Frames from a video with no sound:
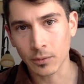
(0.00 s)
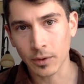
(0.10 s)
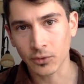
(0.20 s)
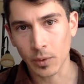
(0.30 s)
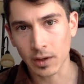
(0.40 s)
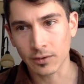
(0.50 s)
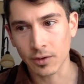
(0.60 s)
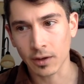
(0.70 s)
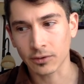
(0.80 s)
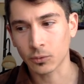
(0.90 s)
which we
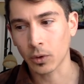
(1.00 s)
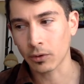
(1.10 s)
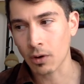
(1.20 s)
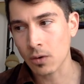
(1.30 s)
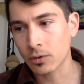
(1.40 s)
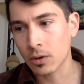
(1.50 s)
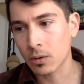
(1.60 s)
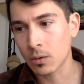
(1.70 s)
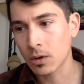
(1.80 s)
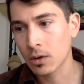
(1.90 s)
exist, where there are
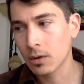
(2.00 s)
no